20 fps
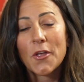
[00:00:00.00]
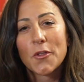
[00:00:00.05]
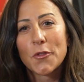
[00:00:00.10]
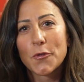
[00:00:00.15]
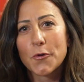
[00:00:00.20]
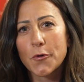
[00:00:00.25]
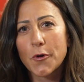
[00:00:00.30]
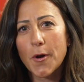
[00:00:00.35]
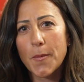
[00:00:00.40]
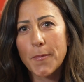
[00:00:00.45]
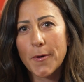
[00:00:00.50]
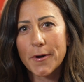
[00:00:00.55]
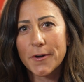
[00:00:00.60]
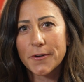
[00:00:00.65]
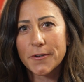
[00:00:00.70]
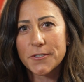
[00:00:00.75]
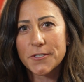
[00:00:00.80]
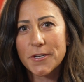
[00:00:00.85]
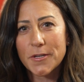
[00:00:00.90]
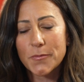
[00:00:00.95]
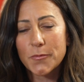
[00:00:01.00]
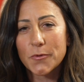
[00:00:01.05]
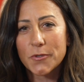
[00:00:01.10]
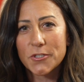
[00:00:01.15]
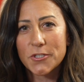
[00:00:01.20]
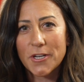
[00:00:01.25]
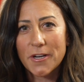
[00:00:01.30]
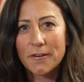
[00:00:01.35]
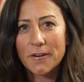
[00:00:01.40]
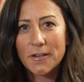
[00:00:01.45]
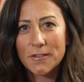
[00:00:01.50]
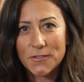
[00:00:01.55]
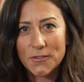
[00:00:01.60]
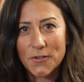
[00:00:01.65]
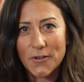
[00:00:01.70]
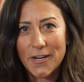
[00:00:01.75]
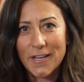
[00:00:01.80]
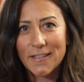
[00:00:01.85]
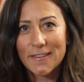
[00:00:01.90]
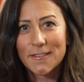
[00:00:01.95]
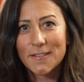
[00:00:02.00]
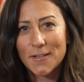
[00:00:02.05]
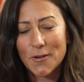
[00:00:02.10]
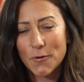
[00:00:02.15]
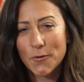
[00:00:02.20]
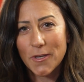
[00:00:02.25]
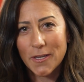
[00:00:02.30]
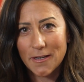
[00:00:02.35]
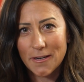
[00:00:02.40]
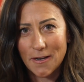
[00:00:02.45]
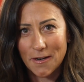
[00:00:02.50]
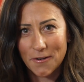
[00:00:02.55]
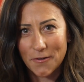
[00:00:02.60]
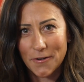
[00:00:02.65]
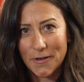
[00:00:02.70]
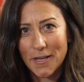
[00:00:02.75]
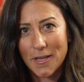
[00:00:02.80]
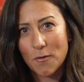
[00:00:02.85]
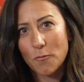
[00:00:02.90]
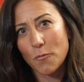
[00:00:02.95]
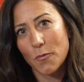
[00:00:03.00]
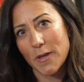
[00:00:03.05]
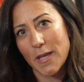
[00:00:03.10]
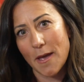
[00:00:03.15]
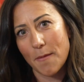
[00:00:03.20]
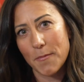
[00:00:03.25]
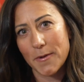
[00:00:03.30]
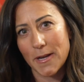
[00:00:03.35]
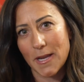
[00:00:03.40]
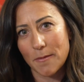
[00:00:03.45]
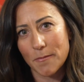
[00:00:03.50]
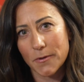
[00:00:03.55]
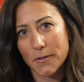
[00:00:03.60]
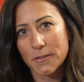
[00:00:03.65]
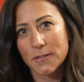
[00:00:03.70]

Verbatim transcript: Through our partnership with Share Our Strength No Kid Hungry, we have been able